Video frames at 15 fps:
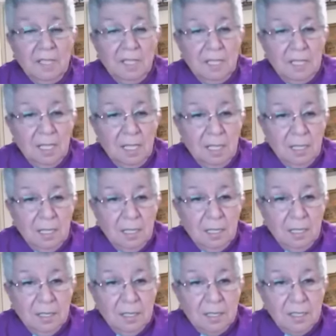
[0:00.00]

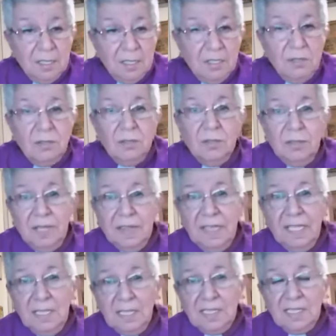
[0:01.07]
love
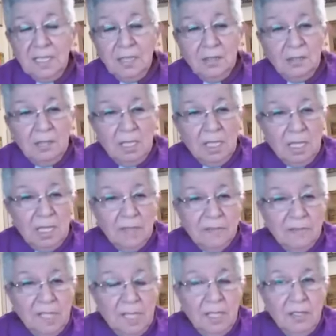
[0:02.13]
to do good things
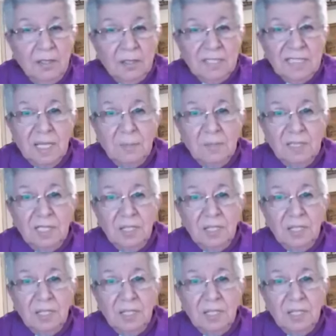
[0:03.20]
in your life.